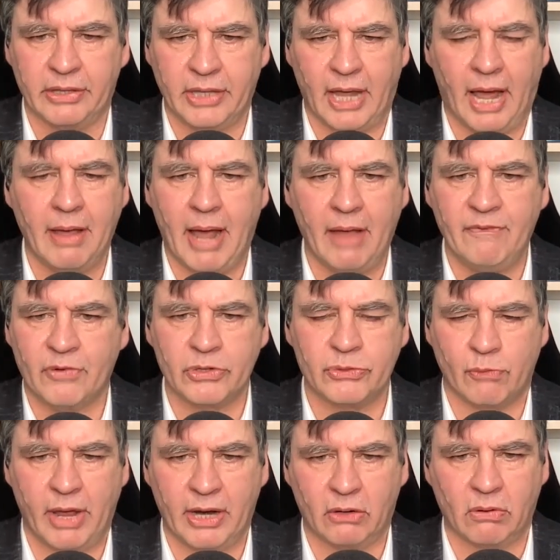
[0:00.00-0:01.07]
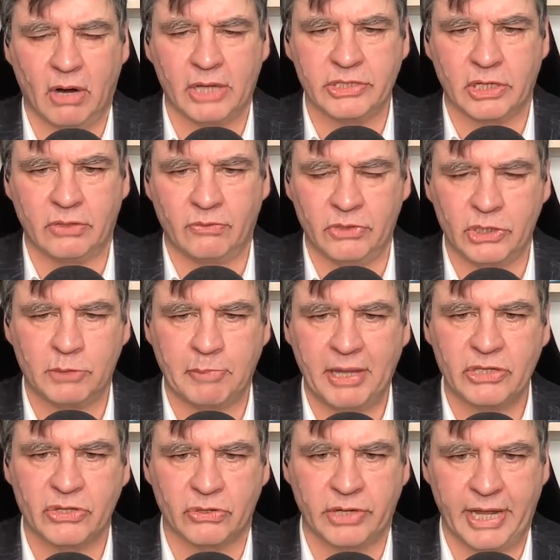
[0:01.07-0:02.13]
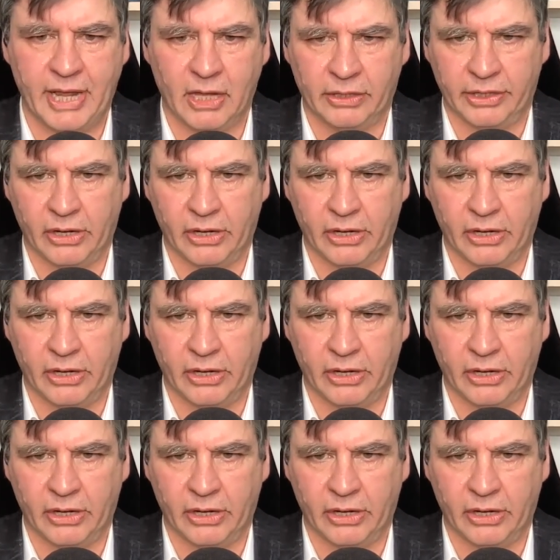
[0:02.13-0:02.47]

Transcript: I think I first ran across it from Spencer Dale,